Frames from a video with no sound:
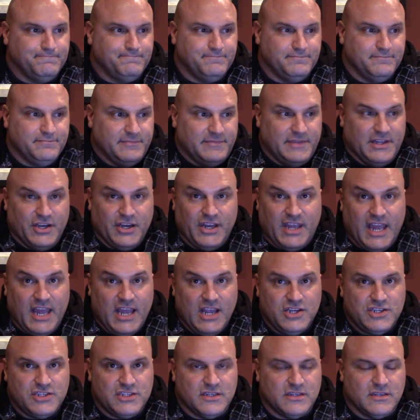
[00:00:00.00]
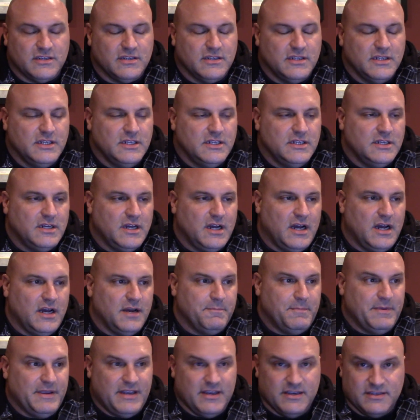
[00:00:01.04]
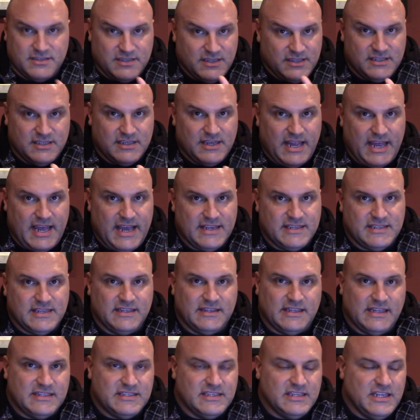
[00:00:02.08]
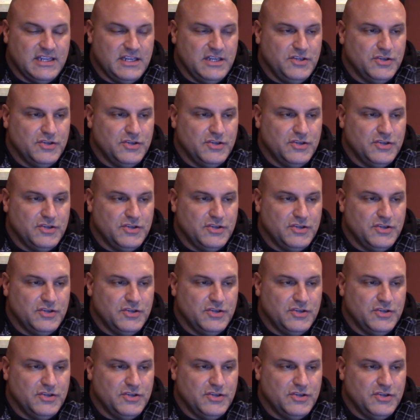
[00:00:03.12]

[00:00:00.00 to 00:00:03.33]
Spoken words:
litigation because it's an asset that's in